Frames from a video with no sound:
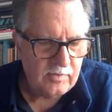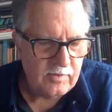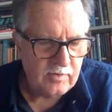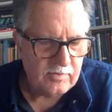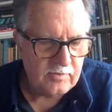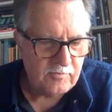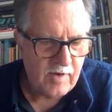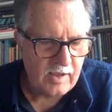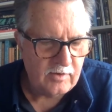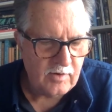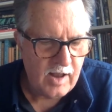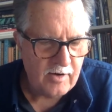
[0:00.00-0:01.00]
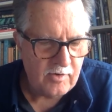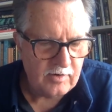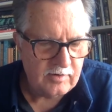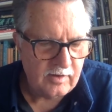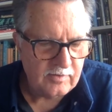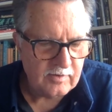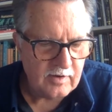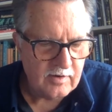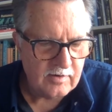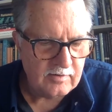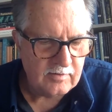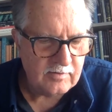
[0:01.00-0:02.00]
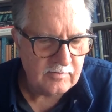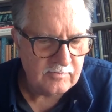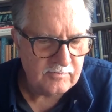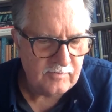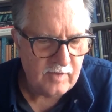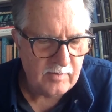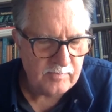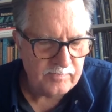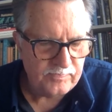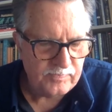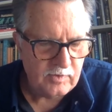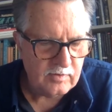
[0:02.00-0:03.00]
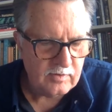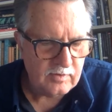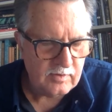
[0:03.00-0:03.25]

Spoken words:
regularity, the kind of the